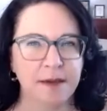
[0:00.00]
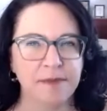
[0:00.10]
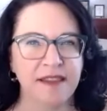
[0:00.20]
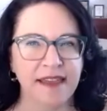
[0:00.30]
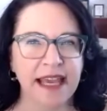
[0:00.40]

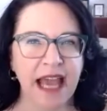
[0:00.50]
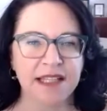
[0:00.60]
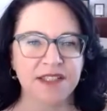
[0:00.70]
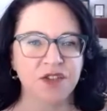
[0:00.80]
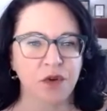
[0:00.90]
something that
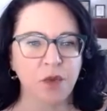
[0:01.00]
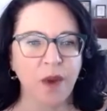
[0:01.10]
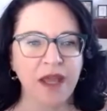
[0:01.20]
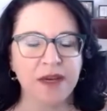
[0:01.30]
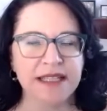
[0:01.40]
cuts through
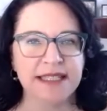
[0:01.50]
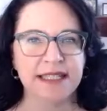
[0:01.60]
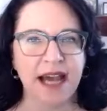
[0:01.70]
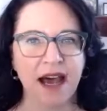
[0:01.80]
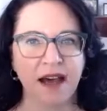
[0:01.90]
where do i
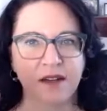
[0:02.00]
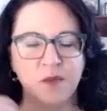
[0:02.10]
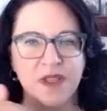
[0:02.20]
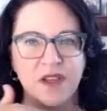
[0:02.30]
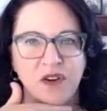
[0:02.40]
start
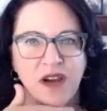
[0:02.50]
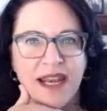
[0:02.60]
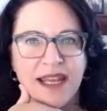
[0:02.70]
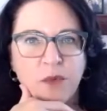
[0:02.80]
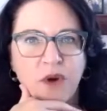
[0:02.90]
with
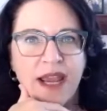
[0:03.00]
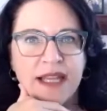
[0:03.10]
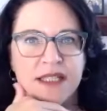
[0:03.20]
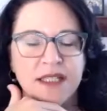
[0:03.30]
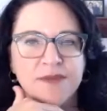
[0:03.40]
creating a brand